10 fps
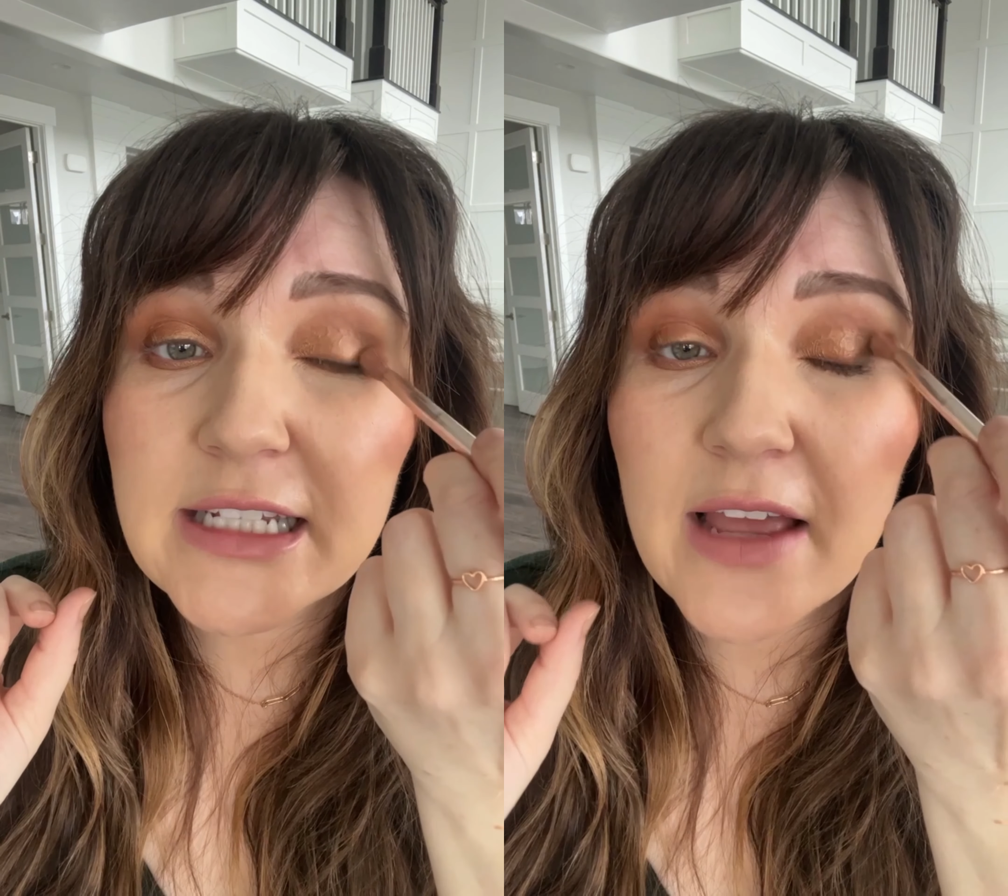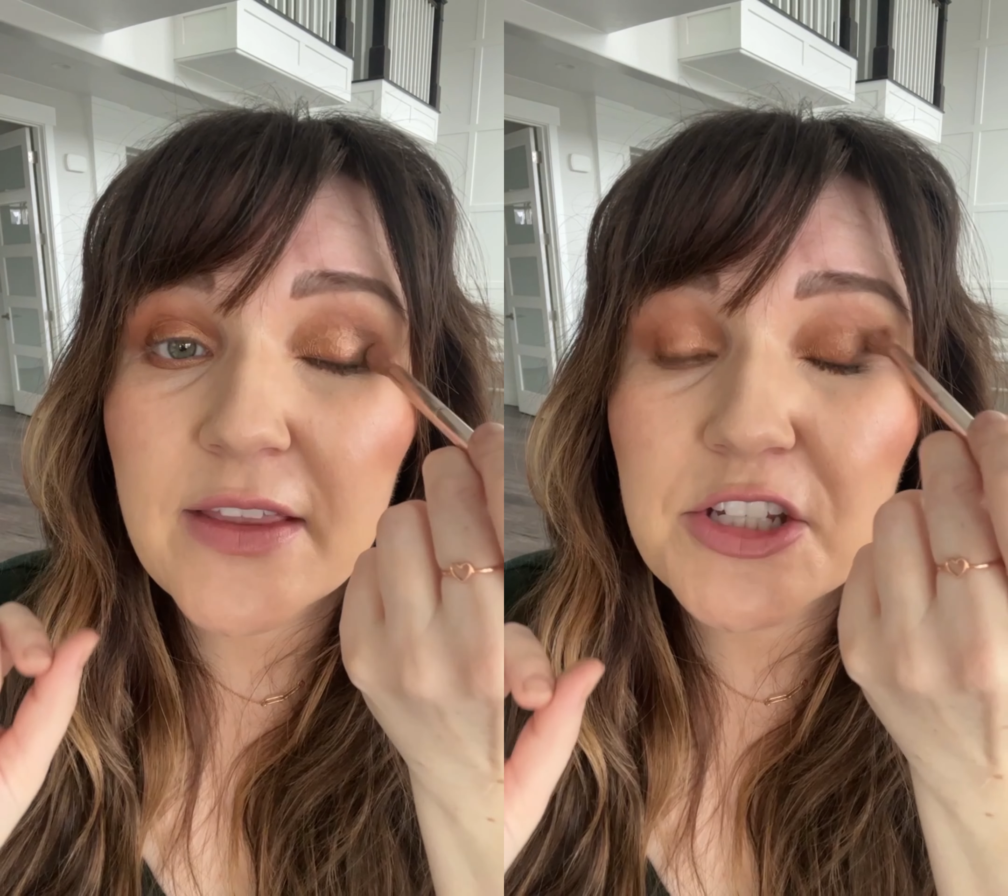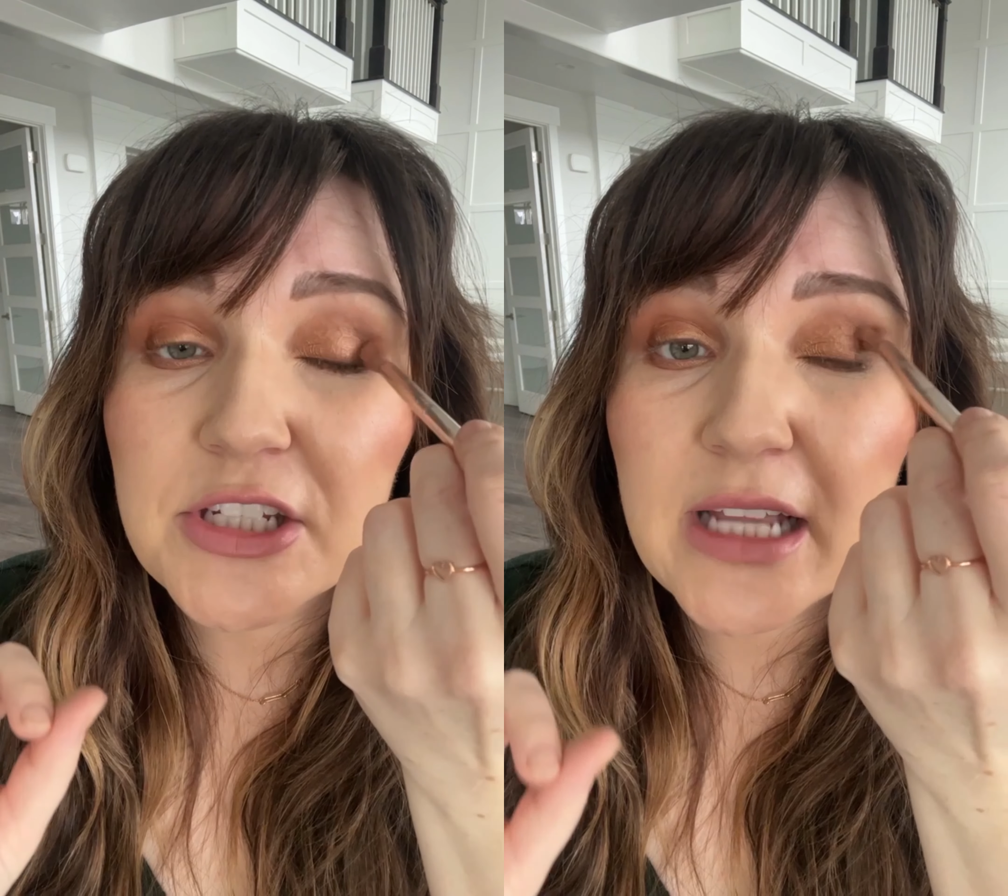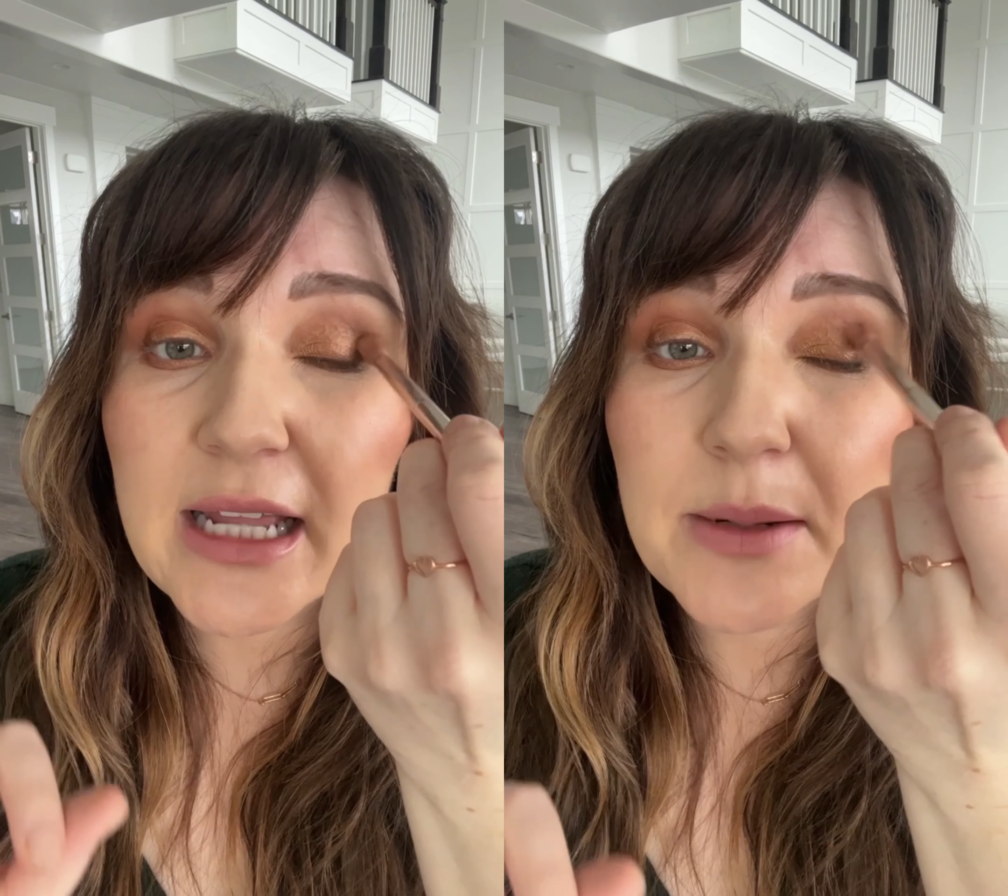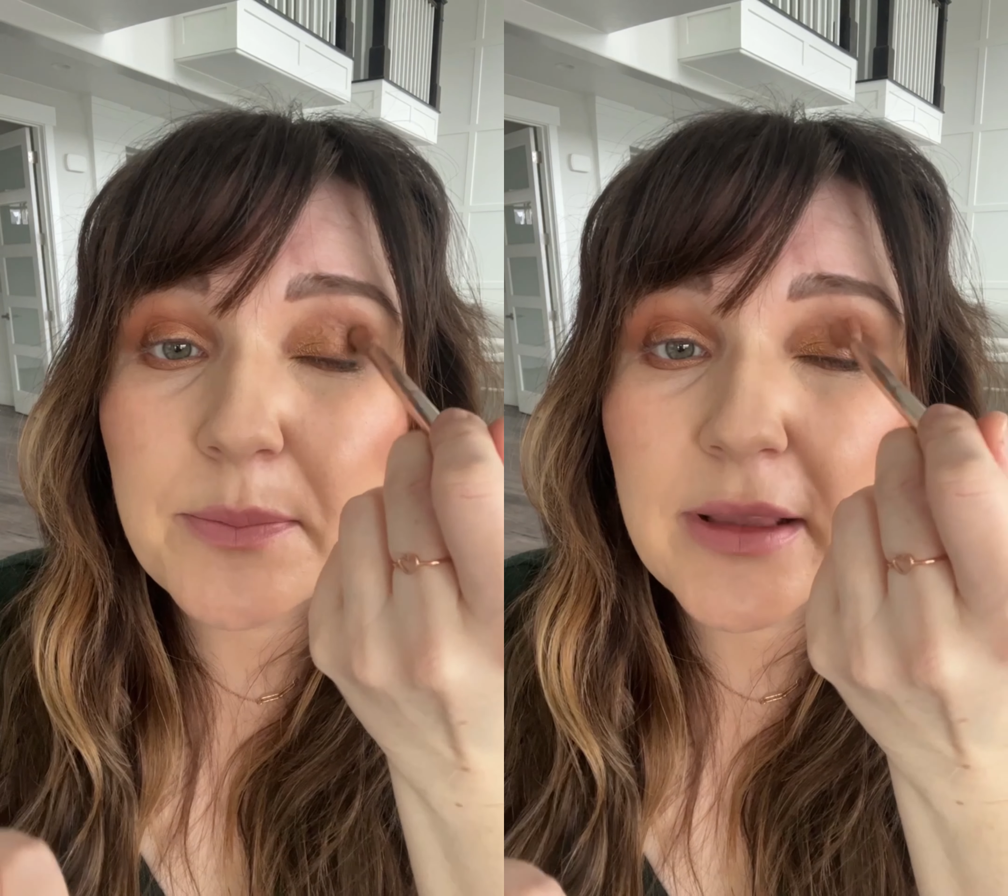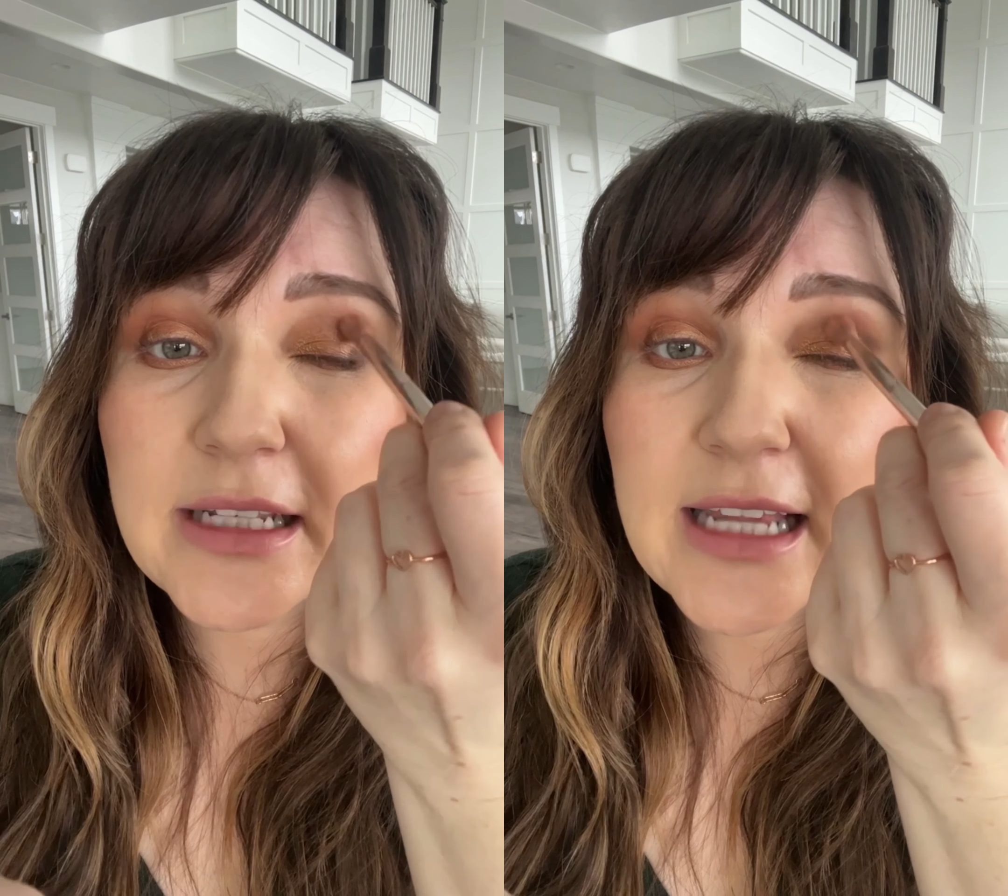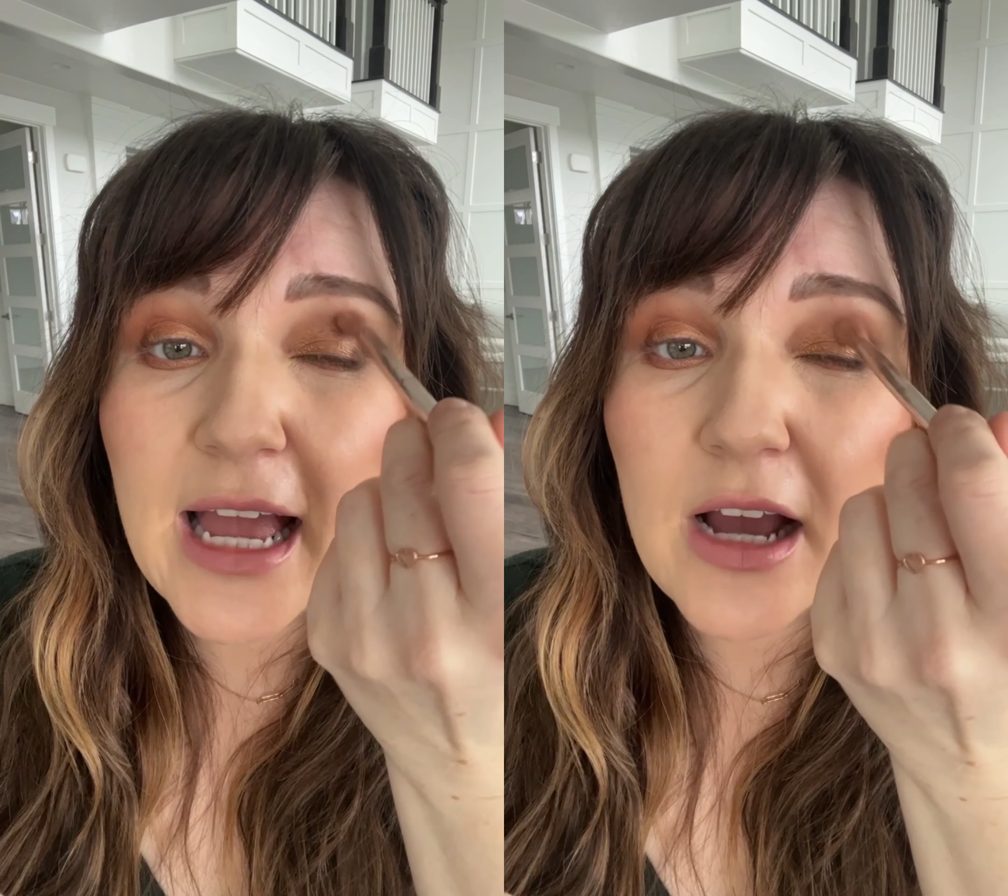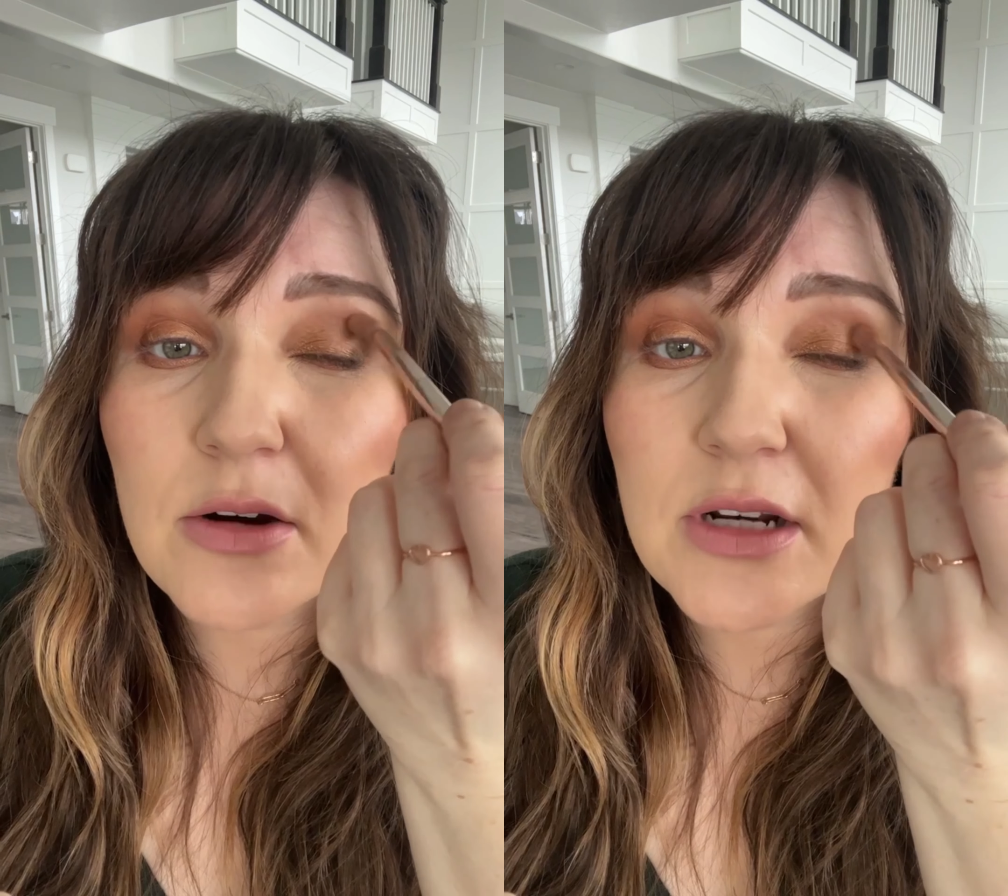and then just kind of blend it
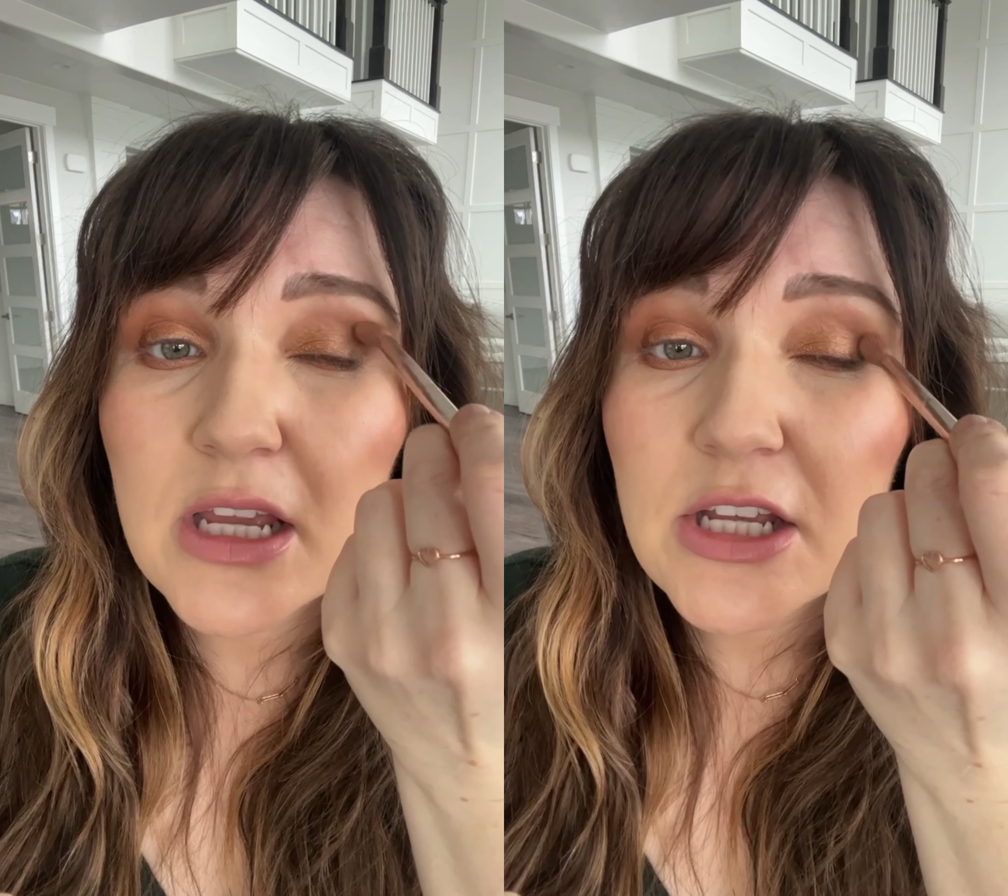out,